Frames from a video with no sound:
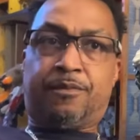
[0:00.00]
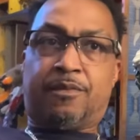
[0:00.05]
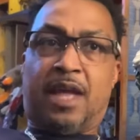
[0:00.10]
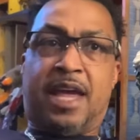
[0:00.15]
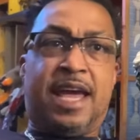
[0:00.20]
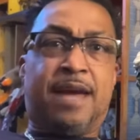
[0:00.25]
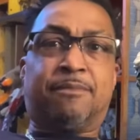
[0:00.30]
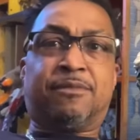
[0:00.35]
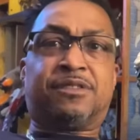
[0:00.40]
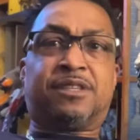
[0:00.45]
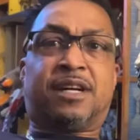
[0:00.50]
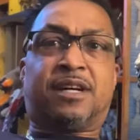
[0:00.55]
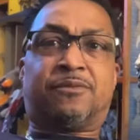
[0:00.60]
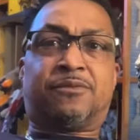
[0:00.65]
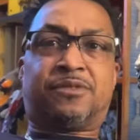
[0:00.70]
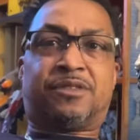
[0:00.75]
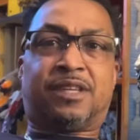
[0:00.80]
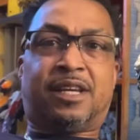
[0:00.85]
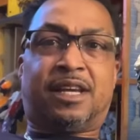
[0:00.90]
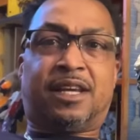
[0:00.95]
Amazon
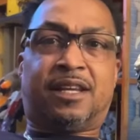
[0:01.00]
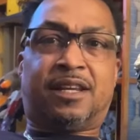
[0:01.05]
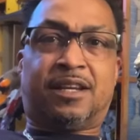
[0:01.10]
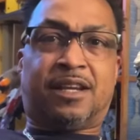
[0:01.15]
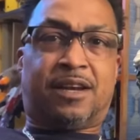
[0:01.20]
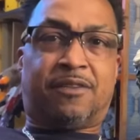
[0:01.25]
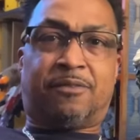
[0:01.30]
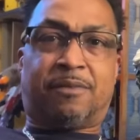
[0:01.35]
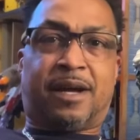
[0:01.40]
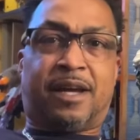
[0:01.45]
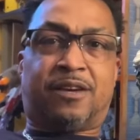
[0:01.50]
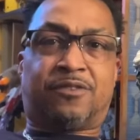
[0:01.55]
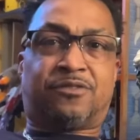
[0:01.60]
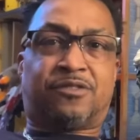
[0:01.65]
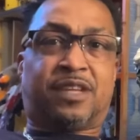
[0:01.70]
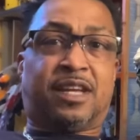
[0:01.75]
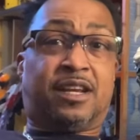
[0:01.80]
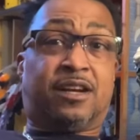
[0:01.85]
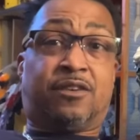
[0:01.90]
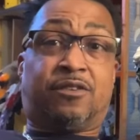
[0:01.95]
was saying, and everybody else was
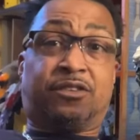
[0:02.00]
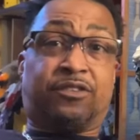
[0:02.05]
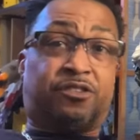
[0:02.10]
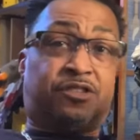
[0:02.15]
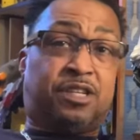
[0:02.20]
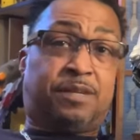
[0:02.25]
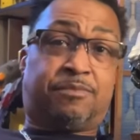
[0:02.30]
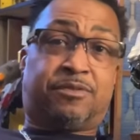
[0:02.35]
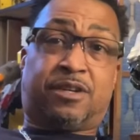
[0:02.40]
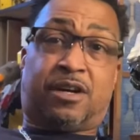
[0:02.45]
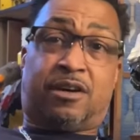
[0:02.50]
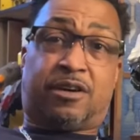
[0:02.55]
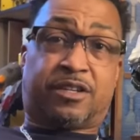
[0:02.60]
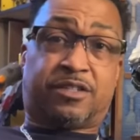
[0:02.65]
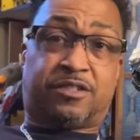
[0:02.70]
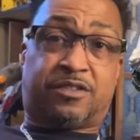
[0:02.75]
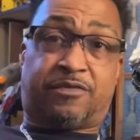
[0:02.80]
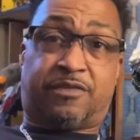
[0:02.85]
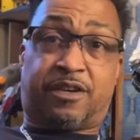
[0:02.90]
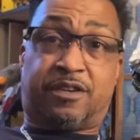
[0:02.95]
saying, oh, it ships
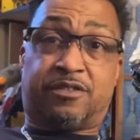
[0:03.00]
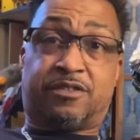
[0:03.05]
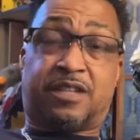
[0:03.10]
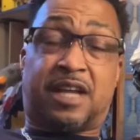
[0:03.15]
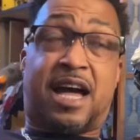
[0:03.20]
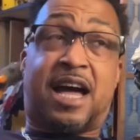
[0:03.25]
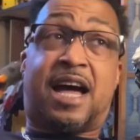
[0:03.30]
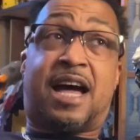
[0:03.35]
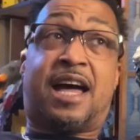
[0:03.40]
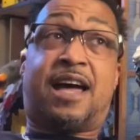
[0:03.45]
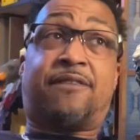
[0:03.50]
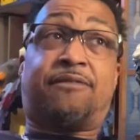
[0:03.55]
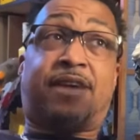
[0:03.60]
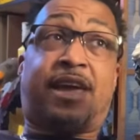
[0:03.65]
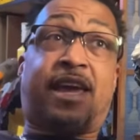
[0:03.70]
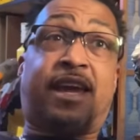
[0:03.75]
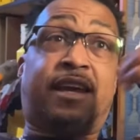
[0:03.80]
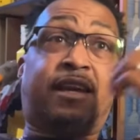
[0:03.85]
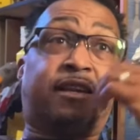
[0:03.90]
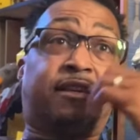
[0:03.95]
August the 1st. I've
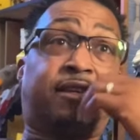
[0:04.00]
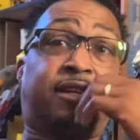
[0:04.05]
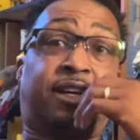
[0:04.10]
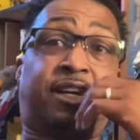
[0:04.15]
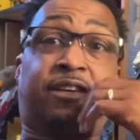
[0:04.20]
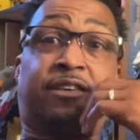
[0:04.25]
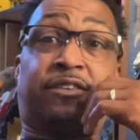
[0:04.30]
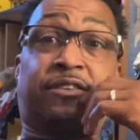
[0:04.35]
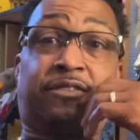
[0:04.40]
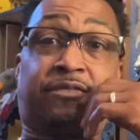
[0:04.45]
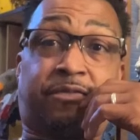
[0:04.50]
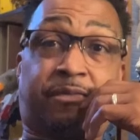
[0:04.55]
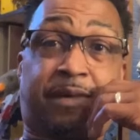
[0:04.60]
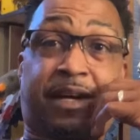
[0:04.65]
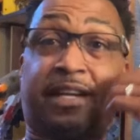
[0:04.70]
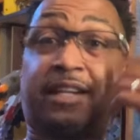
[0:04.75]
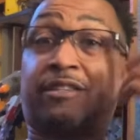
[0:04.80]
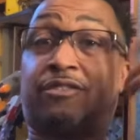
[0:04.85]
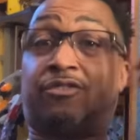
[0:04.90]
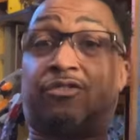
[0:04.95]
had Gears for
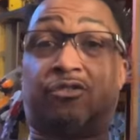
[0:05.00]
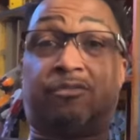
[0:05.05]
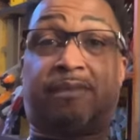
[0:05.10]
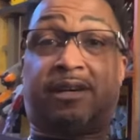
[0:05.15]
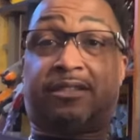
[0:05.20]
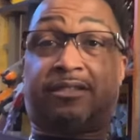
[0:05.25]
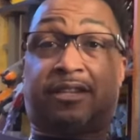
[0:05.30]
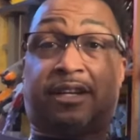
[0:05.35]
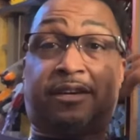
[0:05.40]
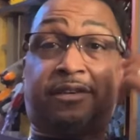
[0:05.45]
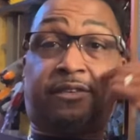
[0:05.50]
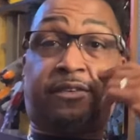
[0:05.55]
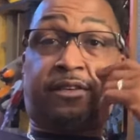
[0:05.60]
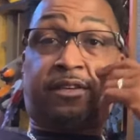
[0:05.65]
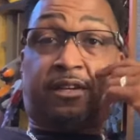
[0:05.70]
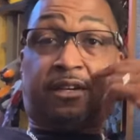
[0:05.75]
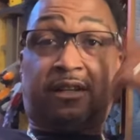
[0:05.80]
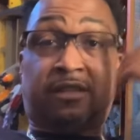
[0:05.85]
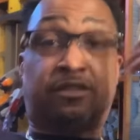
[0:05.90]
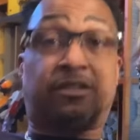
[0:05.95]
about 2 months now.
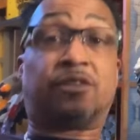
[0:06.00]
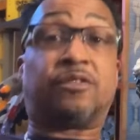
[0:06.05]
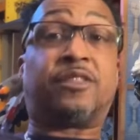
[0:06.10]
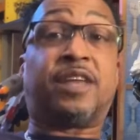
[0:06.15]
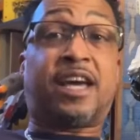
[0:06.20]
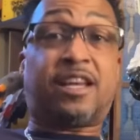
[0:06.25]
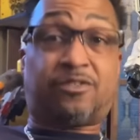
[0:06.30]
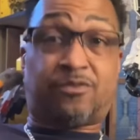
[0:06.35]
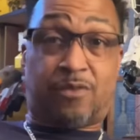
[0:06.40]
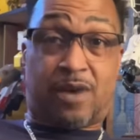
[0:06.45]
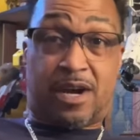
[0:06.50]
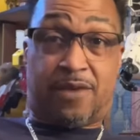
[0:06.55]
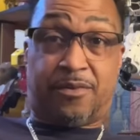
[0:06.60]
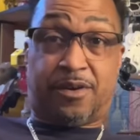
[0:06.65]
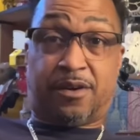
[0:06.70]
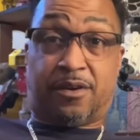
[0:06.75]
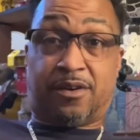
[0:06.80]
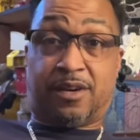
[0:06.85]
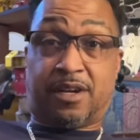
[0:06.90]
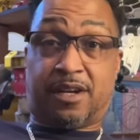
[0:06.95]
So that's why I went
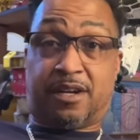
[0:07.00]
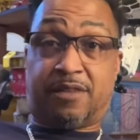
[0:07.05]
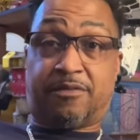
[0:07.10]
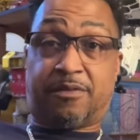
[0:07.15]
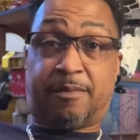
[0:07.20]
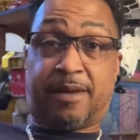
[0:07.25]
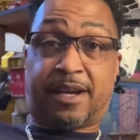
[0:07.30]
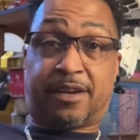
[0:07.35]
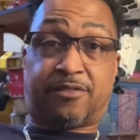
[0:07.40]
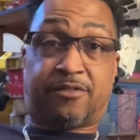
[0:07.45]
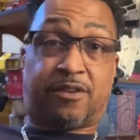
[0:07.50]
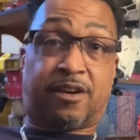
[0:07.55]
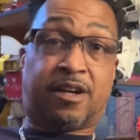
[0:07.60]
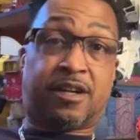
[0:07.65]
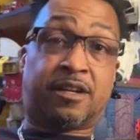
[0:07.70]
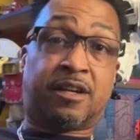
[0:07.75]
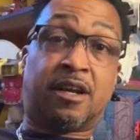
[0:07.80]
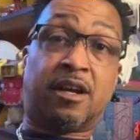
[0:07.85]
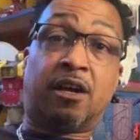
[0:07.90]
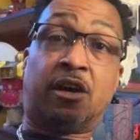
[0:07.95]
on the hunt for Megatron.
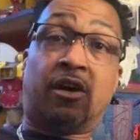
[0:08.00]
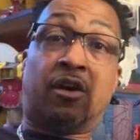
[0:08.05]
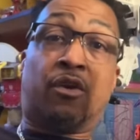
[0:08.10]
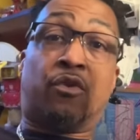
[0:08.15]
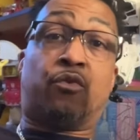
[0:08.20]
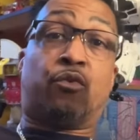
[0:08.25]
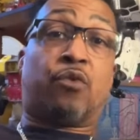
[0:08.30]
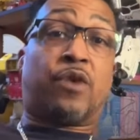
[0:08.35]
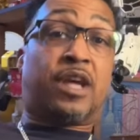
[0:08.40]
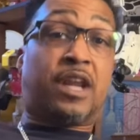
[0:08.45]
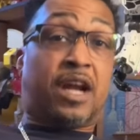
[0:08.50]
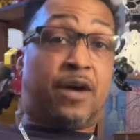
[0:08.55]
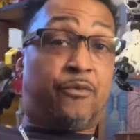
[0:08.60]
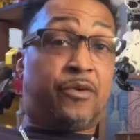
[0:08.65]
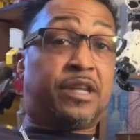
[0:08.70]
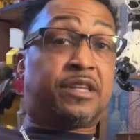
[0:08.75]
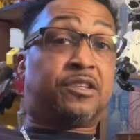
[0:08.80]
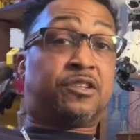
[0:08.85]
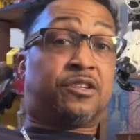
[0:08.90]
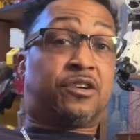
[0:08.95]
When I
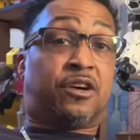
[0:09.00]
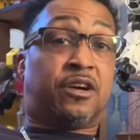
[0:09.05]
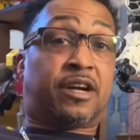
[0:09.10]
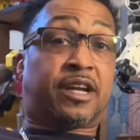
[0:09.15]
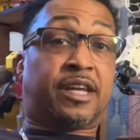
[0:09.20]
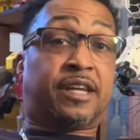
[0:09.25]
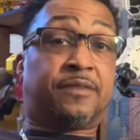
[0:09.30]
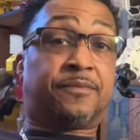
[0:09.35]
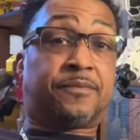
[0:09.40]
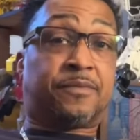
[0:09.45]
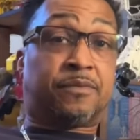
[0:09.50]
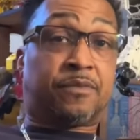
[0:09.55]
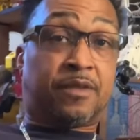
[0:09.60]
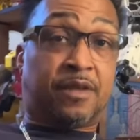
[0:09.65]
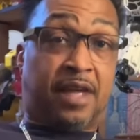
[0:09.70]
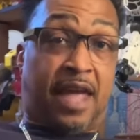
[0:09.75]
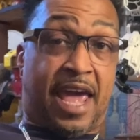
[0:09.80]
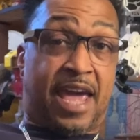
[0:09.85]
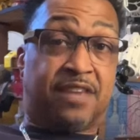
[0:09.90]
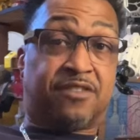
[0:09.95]
went to Target,
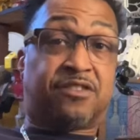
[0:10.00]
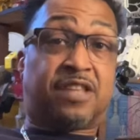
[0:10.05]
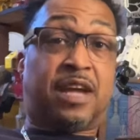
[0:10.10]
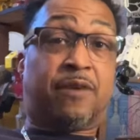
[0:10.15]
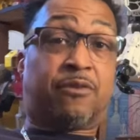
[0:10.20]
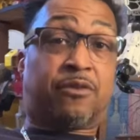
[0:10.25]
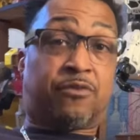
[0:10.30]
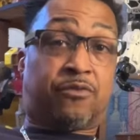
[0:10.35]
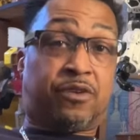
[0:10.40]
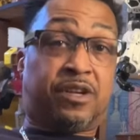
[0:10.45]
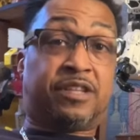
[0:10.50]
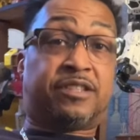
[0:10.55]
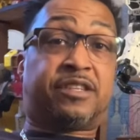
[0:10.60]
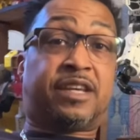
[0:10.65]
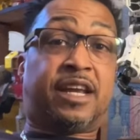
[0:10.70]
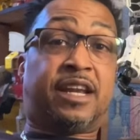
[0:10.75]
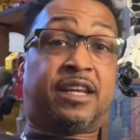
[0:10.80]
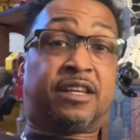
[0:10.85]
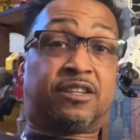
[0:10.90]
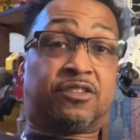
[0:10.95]
as they were
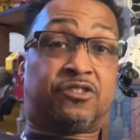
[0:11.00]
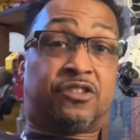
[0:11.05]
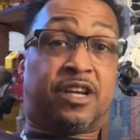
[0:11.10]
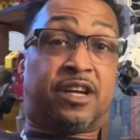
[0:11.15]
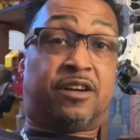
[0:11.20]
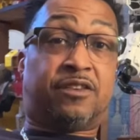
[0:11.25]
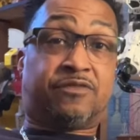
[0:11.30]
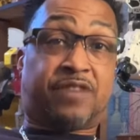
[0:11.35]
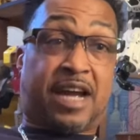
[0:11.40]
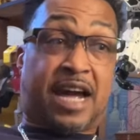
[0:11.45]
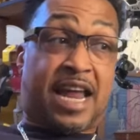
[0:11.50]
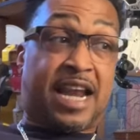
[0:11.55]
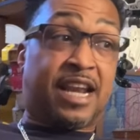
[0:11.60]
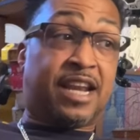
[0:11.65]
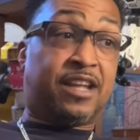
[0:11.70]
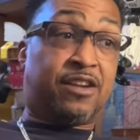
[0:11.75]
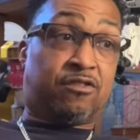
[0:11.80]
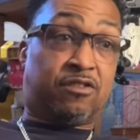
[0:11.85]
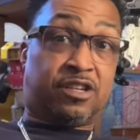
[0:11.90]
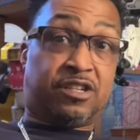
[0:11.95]
resetting the shelves, like I
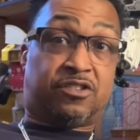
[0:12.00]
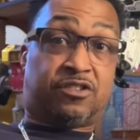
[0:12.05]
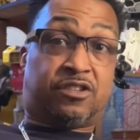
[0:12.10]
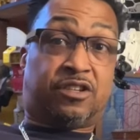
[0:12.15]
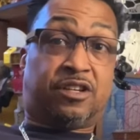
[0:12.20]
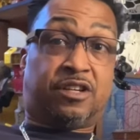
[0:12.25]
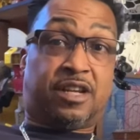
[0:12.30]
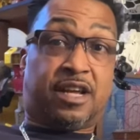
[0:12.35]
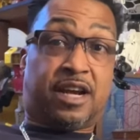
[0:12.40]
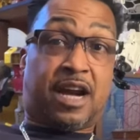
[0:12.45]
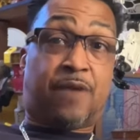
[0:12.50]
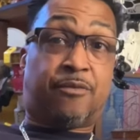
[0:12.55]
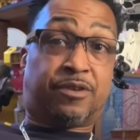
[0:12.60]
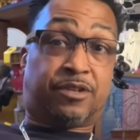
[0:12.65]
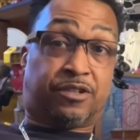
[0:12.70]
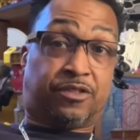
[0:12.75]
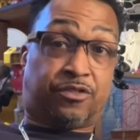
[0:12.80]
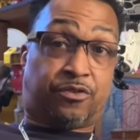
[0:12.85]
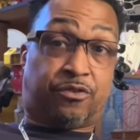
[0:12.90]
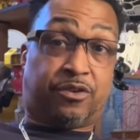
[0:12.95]
literally stood there. I went
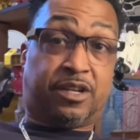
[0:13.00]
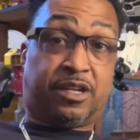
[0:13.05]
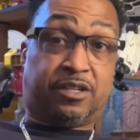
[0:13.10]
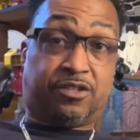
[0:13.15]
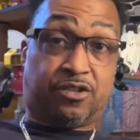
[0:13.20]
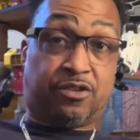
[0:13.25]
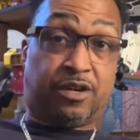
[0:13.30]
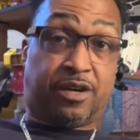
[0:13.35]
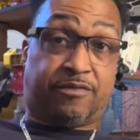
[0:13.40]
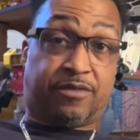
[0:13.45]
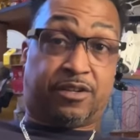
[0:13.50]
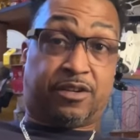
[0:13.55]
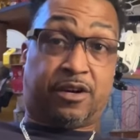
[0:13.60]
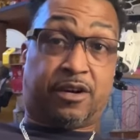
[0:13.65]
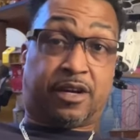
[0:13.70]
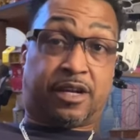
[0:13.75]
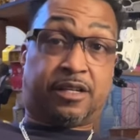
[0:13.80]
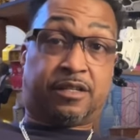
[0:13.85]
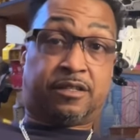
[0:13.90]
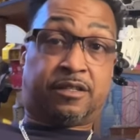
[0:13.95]
to two different
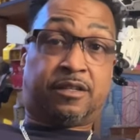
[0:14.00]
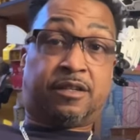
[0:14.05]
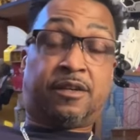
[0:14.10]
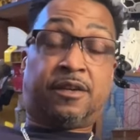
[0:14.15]
Targets.